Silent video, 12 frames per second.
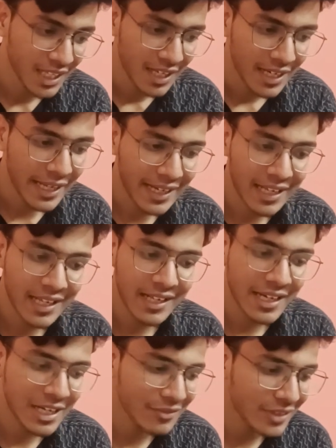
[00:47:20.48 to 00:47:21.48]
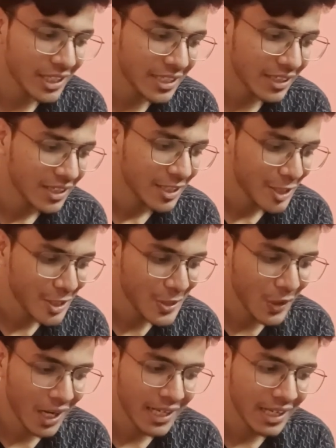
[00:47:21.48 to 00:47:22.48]
like color convert,
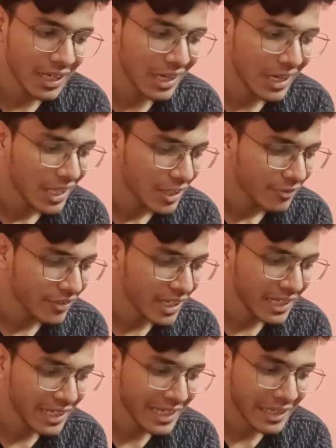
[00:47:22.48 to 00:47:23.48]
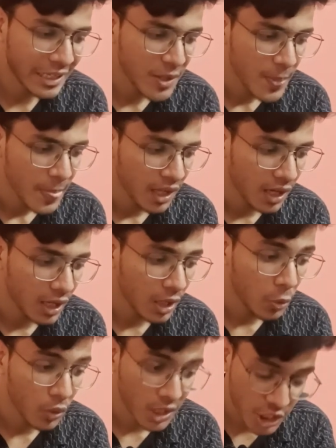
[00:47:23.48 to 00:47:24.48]
URL, funding,
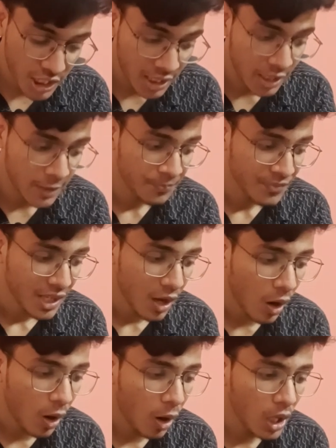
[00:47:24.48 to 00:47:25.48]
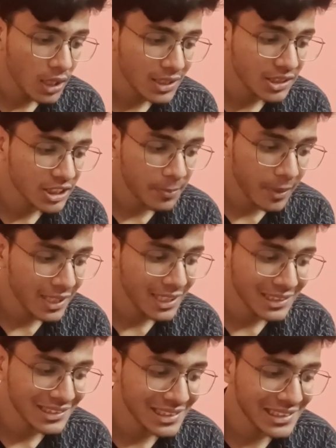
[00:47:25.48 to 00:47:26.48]
version. All these
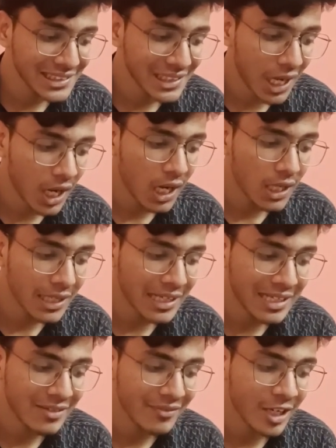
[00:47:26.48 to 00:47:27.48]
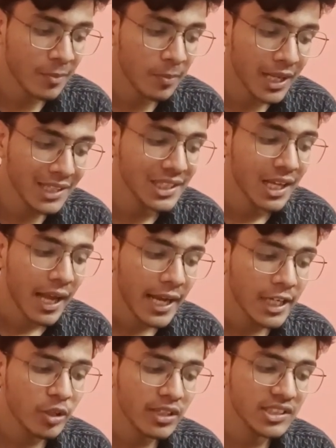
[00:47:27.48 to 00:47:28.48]
dependencies are in one place,
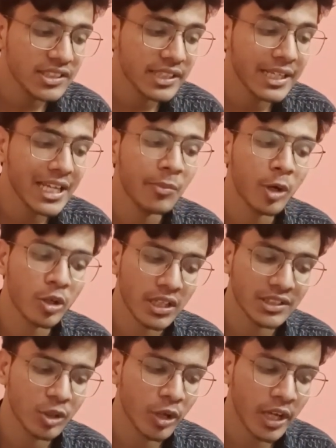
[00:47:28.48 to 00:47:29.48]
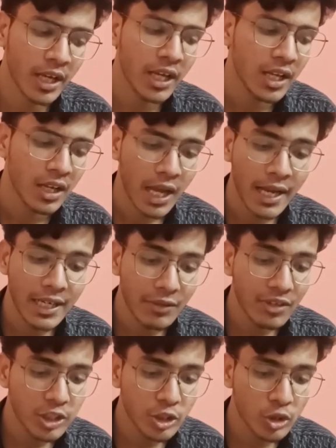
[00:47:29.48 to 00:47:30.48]
and you can study about this. Okay, and it
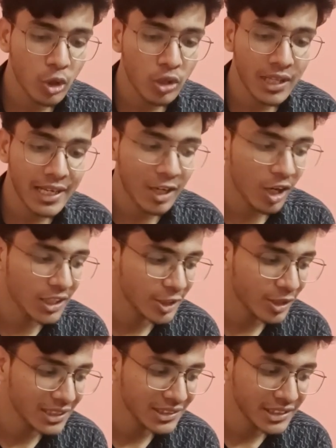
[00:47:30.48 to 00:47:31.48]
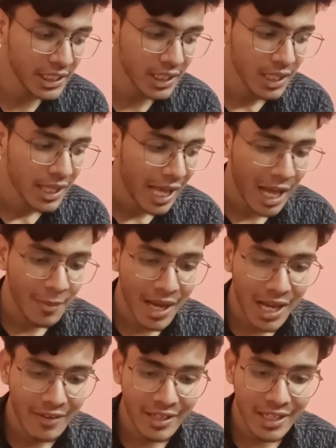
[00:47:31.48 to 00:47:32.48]
will store the records. You can see I'm
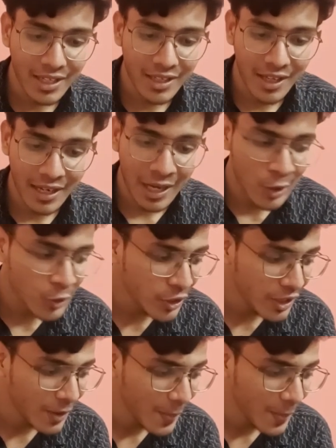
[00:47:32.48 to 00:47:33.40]
having around